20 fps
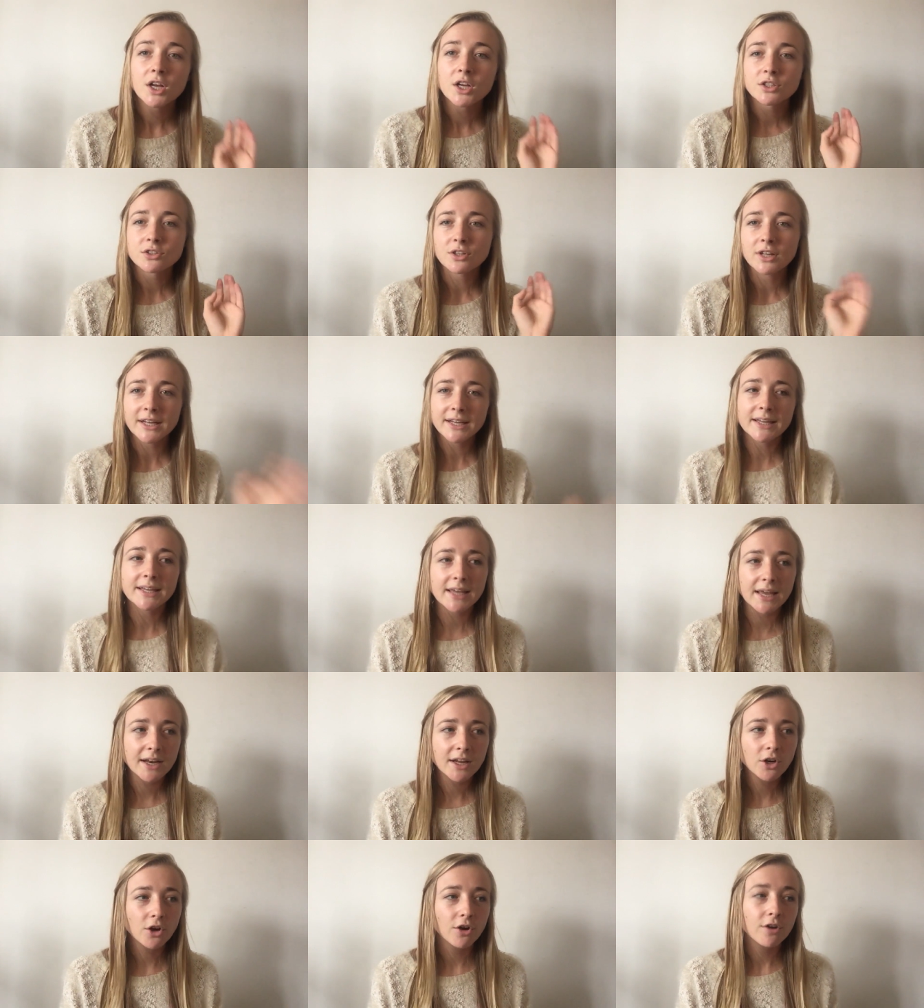So like
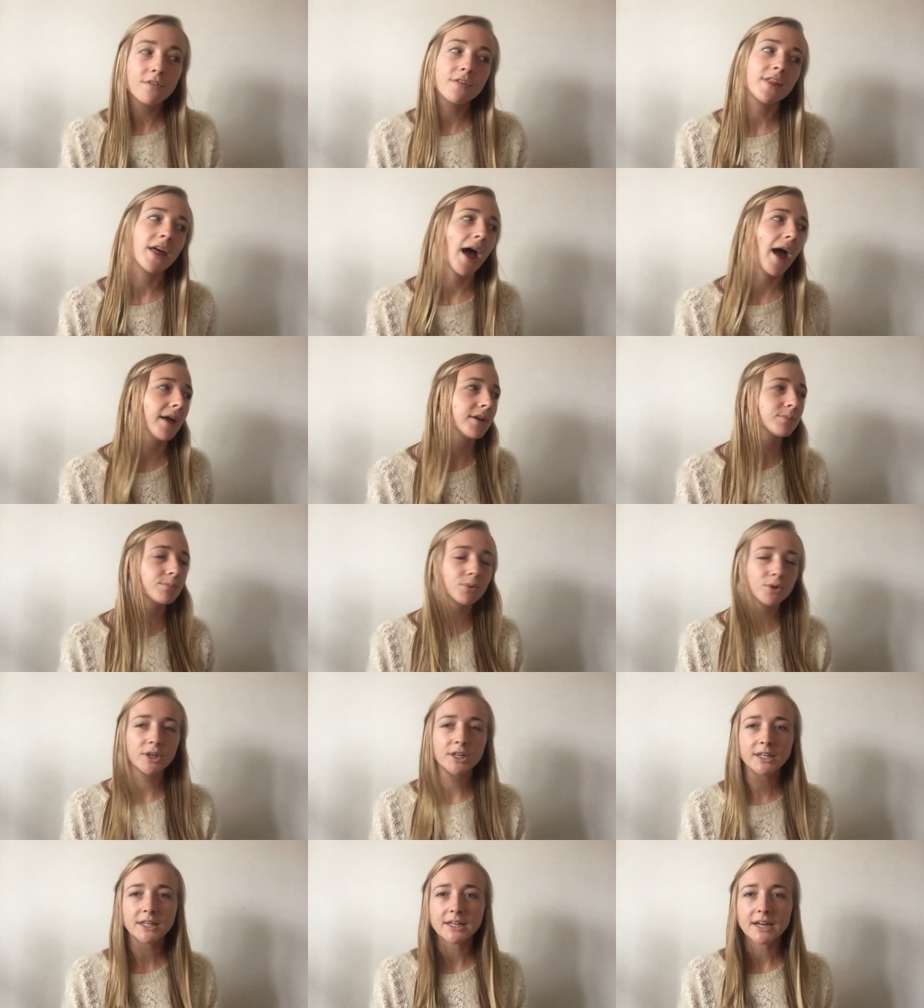getting over that and
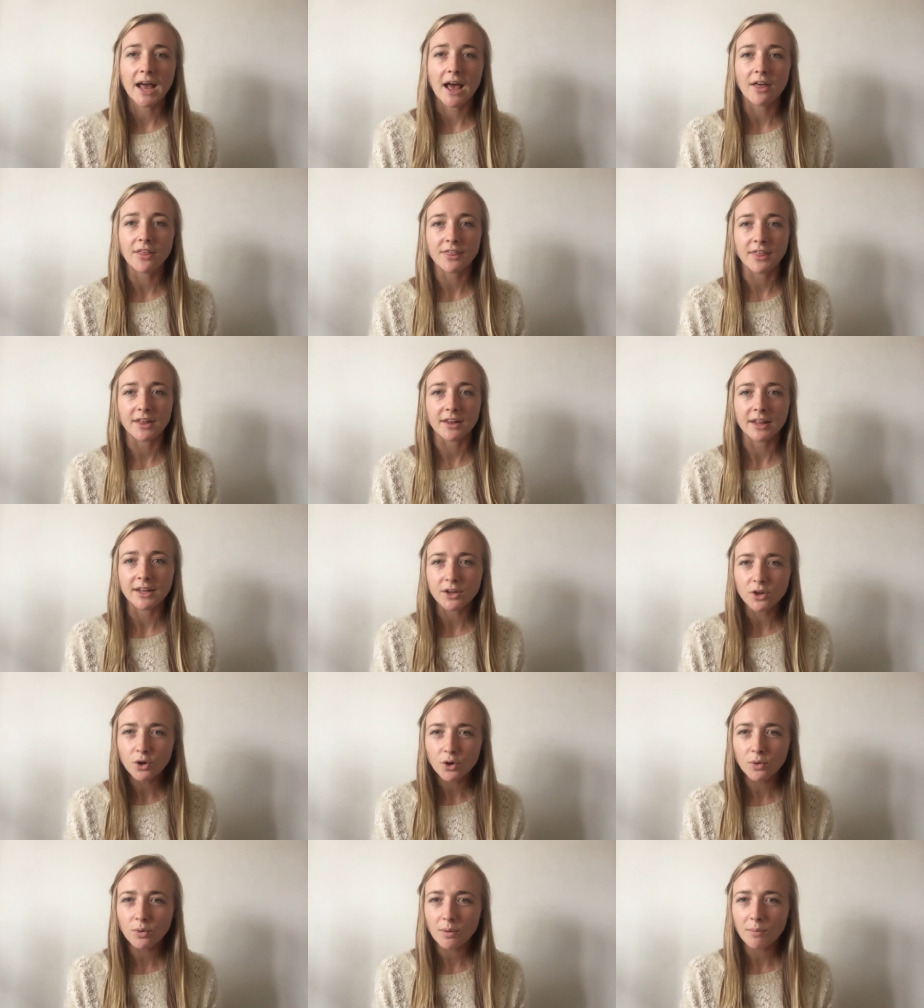putting it out there, like
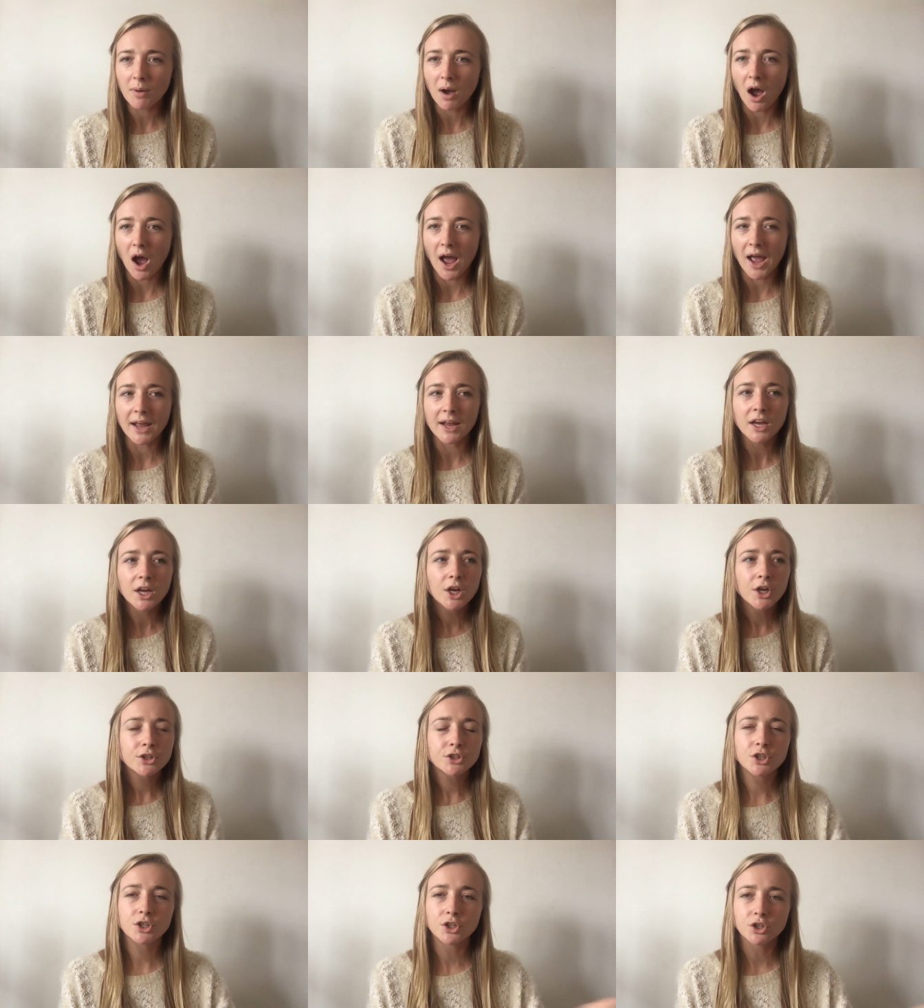who am I
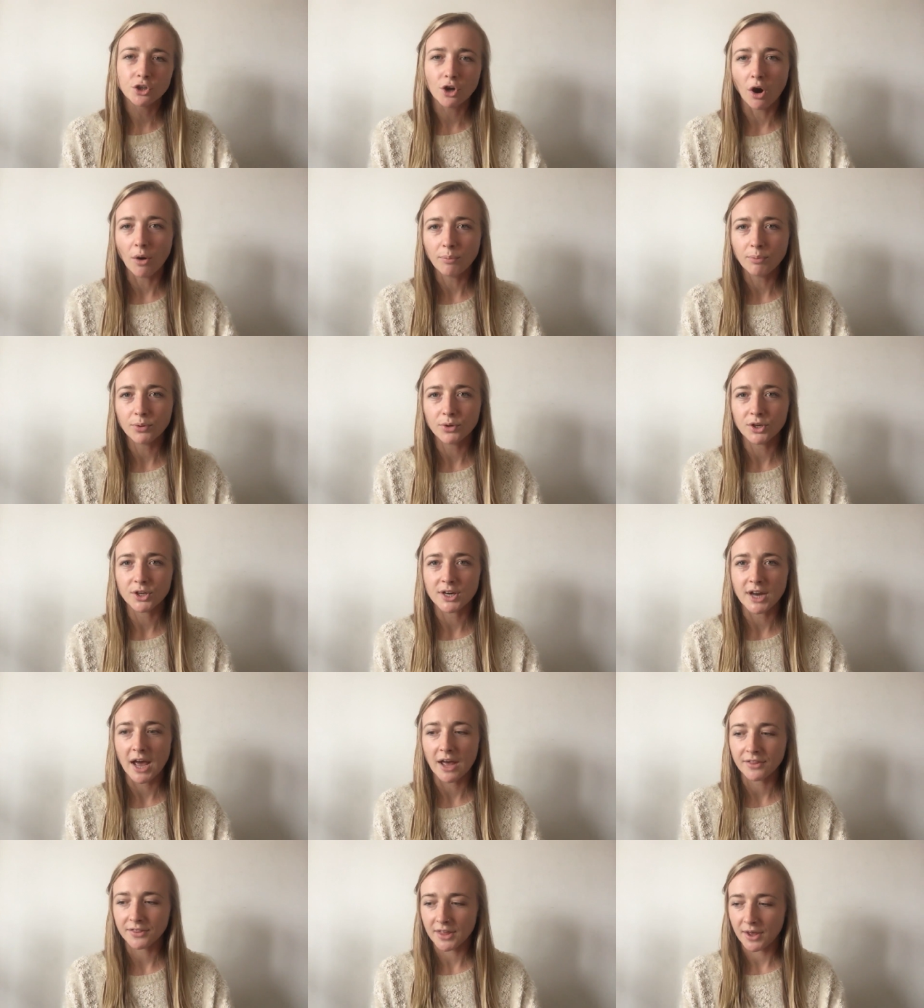to not put it
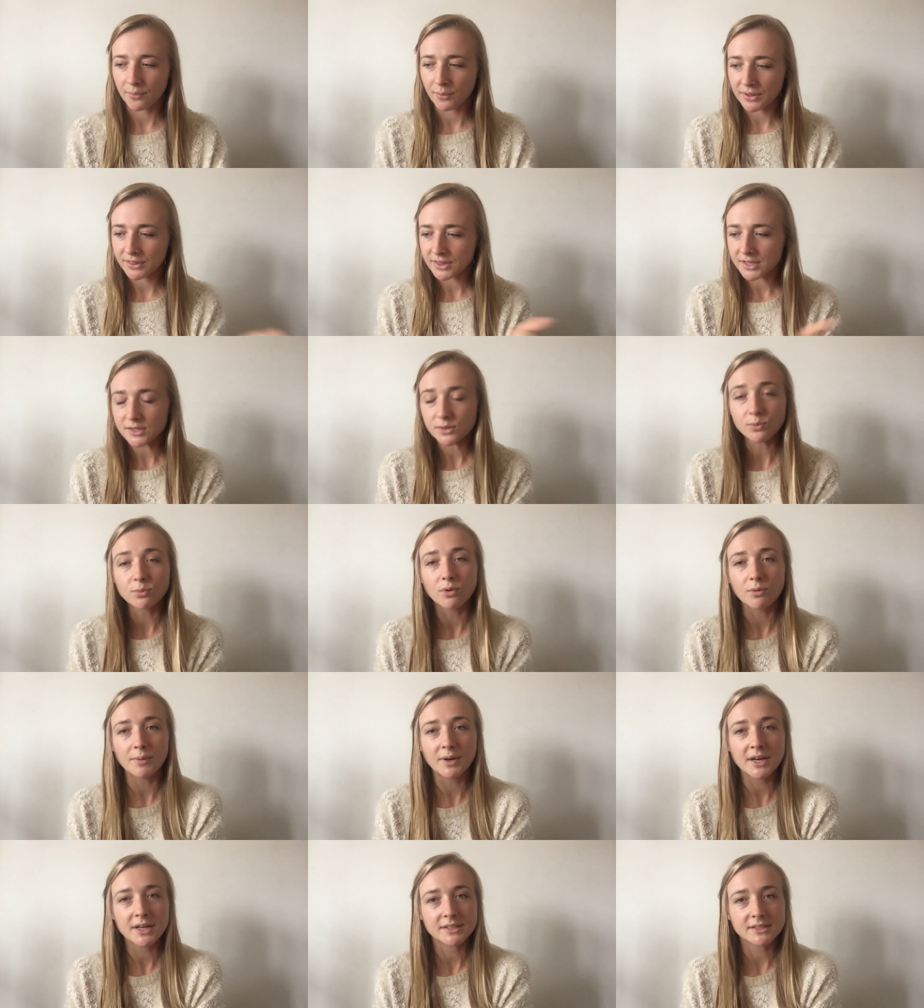out there when this
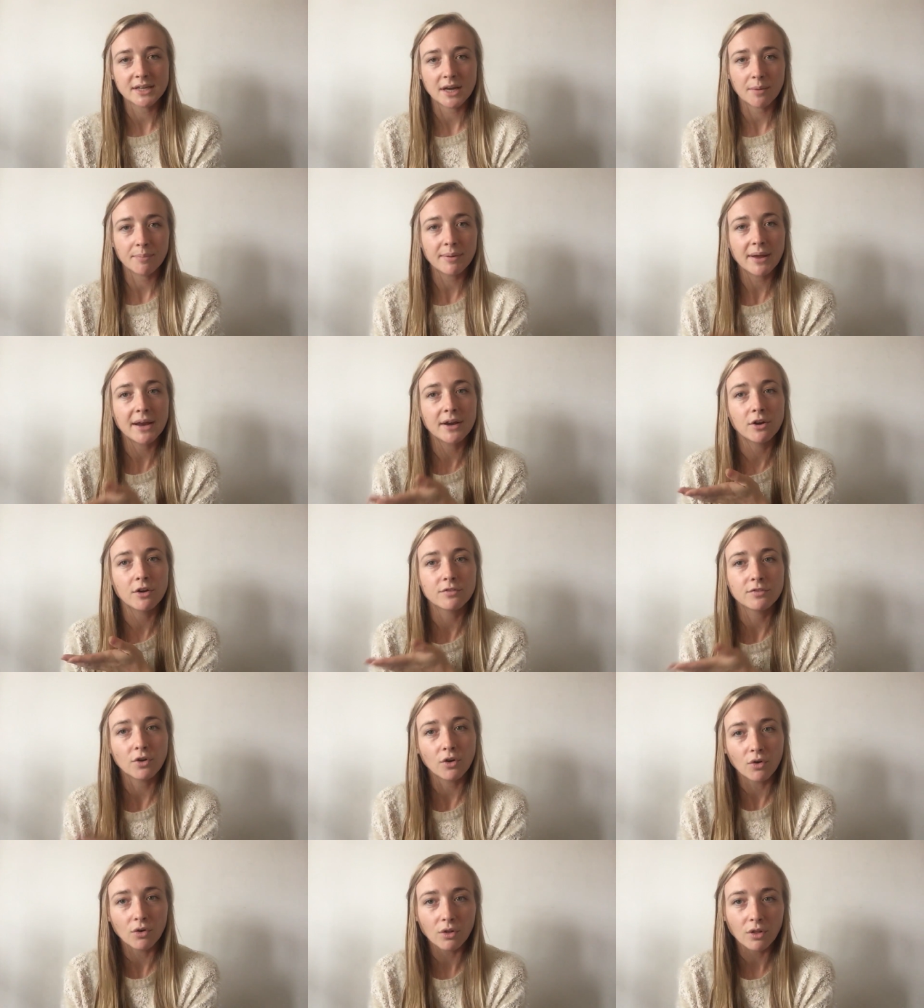woman has now paid off
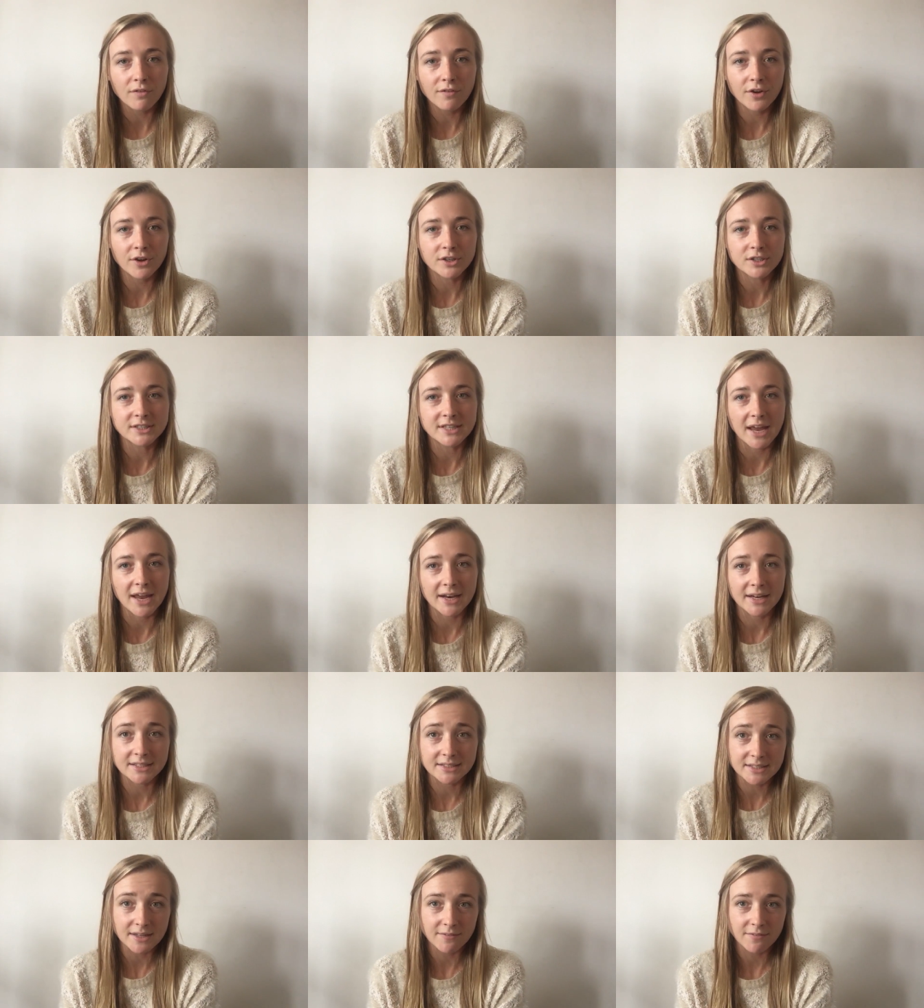all of her debt
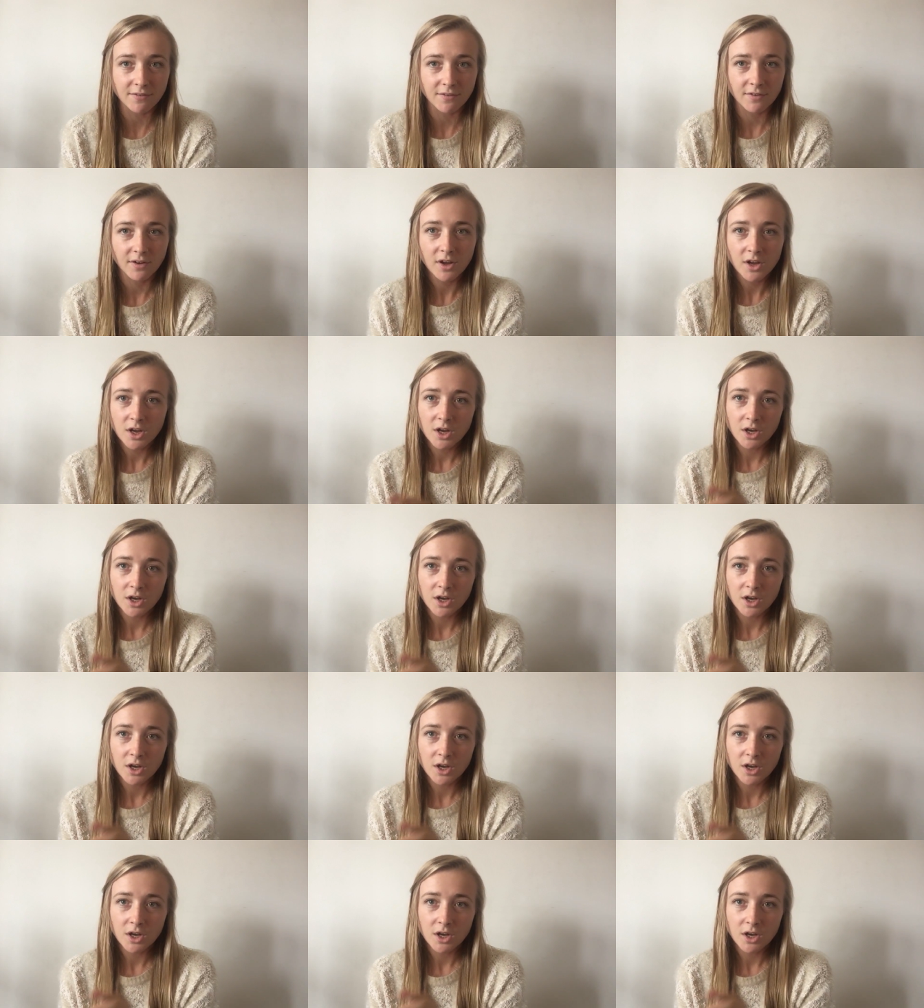except for